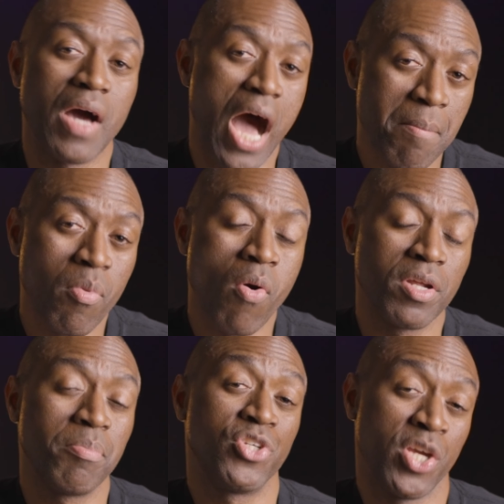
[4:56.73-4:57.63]
I'm born
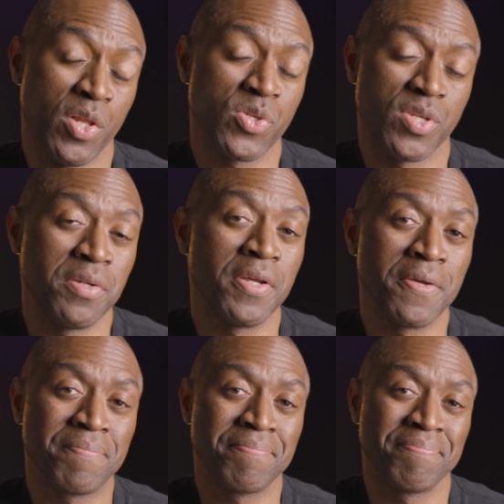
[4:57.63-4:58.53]
on a particular
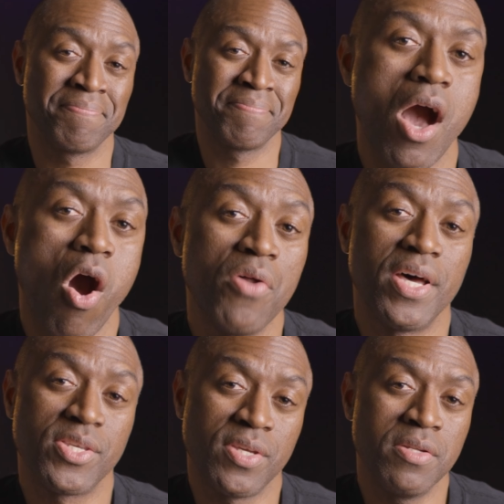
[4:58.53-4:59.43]
Sunday. On
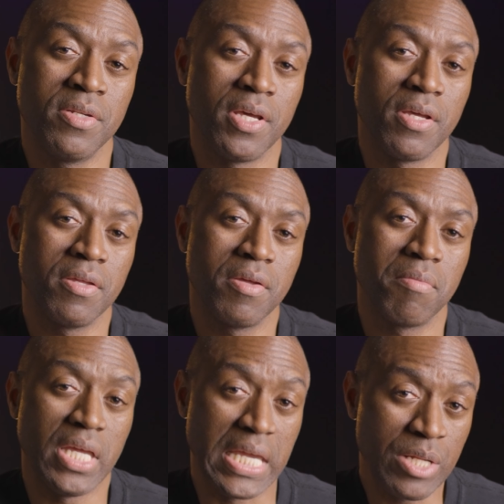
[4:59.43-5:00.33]
that Sunday,
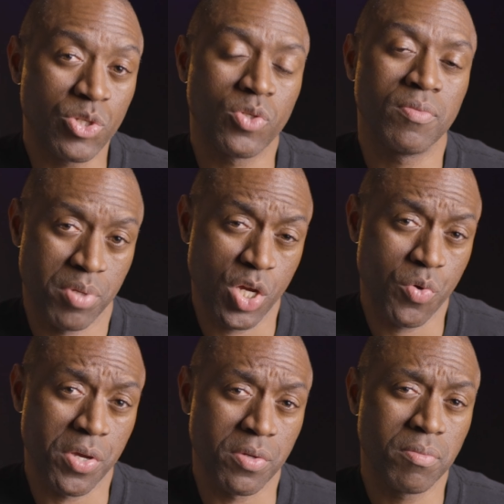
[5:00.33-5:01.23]
each
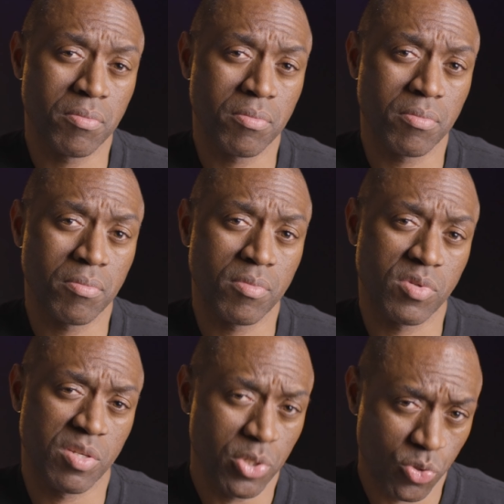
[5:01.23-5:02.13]
period,
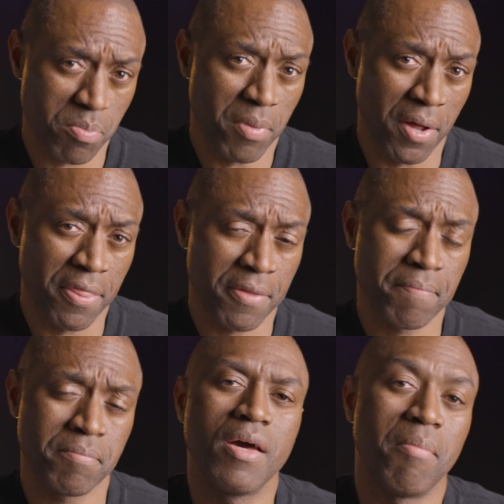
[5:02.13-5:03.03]
similar to a month,
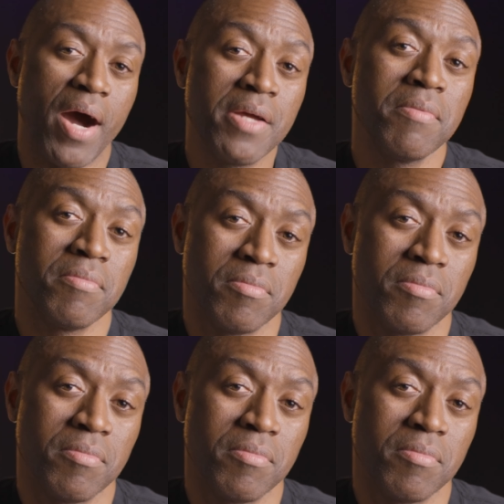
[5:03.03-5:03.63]
my